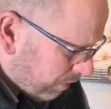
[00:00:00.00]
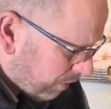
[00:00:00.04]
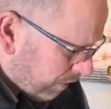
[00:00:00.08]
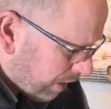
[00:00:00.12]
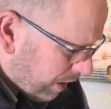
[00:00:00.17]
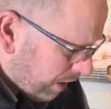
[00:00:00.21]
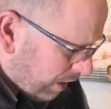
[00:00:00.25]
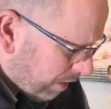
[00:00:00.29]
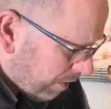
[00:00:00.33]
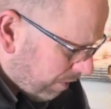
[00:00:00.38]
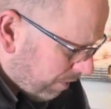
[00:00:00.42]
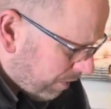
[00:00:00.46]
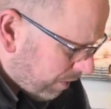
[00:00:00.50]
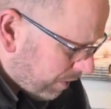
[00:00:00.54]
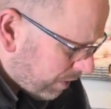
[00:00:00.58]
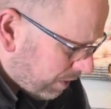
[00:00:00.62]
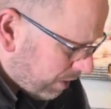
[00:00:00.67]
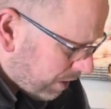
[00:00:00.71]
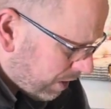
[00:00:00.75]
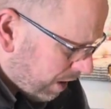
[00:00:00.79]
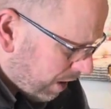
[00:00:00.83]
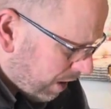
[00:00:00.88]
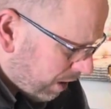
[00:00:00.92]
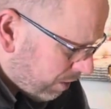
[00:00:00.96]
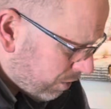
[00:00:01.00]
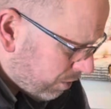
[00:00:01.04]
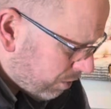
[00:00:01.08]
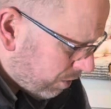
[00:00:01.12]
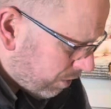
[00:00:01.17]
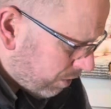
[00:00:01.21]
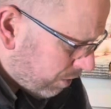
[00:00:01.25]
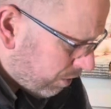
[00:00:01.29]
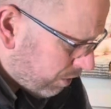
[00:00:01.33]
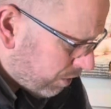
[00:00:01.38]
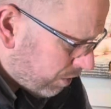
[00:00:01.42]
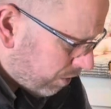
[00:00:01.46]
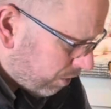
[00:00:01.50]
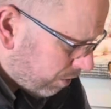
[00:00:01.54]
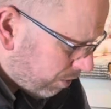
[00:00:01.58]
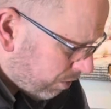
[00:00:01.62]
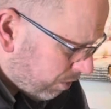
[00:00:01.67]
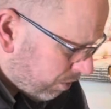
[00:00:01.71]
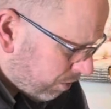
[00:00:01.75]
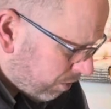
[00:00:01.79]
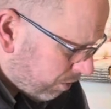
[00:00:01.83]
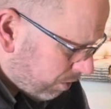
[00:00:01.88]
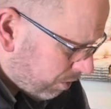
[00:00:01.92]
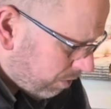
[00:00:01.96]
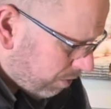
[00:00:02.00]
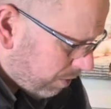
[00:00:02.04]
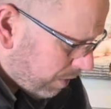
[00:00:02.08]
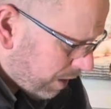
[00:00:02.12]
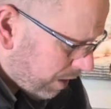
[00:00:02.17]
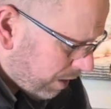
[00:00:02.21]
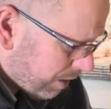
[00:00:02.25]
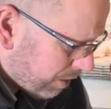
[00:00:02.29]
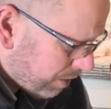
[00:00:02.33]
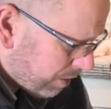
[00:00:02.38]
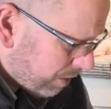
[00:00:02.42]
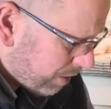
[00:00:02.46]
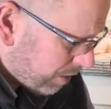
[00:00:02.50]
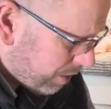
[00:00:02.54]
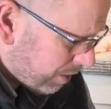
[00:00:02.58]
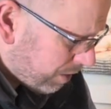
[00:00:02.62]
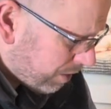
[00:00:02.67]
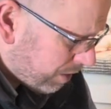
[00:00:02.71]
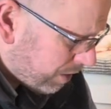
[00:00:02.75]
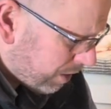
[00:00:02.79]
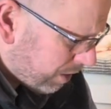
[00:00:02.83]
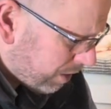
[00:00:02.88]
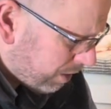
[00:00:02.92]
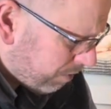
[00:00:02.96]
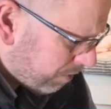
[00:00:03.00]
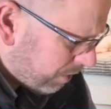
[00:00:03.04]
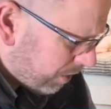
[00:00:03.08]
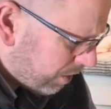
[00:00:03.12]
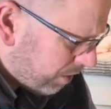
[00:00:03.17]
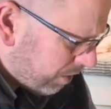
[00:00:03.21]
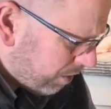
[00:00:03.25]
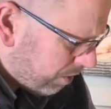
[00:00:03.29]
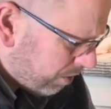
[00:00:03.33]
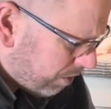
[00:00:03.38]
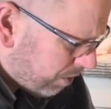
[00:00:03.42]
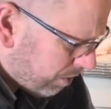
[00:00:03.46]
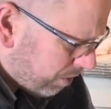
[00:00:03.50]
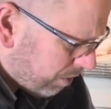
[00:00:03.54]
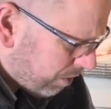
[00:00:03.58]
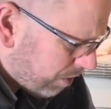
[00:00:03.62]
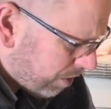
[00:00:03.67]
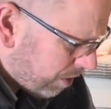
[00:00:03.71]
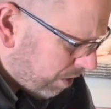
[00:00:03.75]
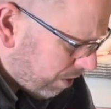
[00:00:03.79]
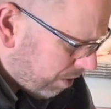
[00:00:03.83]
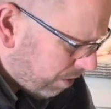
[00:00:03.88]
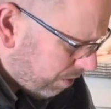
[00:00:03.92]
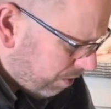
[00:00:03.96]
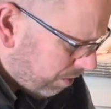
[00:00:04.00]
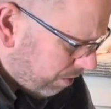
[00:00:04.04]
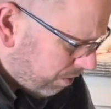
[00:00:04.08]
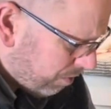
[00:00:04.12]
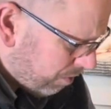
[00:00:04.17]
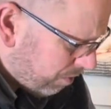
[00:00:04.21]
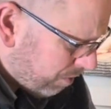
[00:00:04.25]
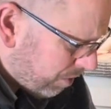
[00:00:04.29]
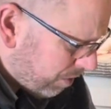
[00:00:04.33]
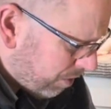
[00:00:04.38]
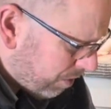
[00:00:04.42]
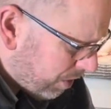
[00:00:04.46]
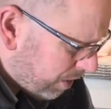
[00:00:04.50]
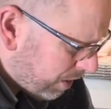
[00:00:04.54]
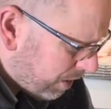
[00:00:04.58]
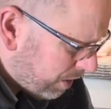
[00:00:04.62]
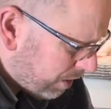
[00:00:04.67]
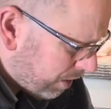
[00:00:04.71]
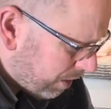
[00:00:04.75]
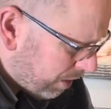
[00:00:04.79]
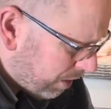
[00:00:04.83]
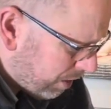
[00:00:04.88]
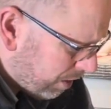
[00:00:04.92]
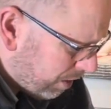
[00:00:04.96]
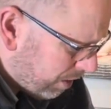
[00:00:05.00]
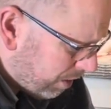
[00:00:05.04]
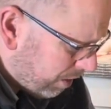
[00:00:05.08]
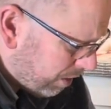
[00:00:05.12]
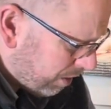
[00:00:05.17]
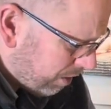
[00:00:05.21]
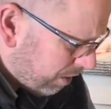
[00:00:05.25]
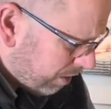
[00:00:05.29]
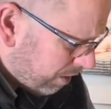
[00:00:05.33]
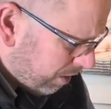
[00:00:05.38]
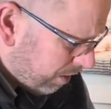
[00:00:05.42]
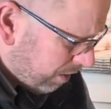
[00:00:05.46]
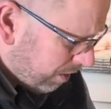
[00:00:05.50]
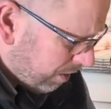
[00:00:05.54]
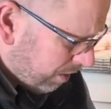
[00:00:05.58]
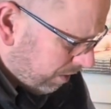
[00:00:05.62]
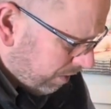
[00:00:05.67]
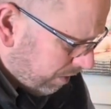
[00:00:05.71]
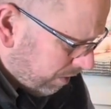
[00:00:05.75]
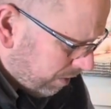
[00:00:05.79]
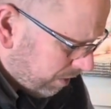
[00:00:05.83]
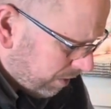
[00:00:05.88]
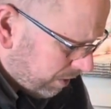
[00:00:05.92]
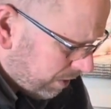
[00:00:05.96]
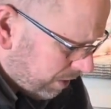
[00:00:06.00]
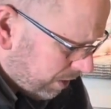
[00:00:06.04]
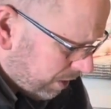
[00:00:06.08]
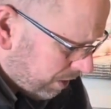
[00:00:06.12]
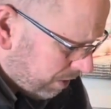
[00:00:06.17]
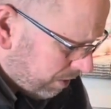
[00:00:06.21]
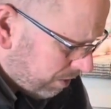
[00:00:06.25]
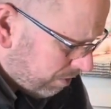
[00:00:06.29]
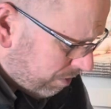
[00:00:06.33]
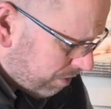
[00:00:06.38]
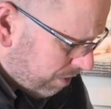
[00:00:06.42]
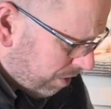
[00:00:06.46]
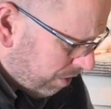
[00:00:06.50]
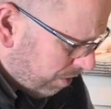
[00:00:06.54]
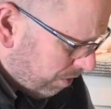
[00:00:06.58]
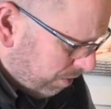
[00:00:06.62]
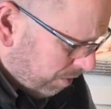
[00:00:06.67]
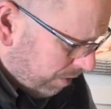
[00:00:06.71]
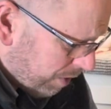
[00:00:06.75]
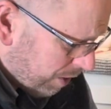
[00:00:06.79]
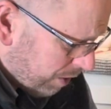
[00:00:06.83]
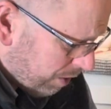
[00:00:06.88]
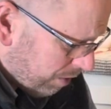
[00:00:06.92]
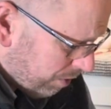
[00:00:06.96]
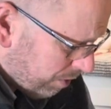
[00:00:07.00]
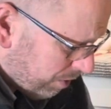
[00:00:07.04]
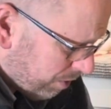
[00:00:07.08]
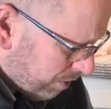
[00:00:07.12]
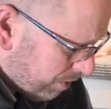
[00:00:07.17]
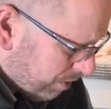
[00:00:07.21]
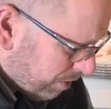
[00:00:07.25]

fairly obvious. The mm. angel who talked with me answered and said to me, Do you not know what mm-hmm. these are? I said, No, my lord.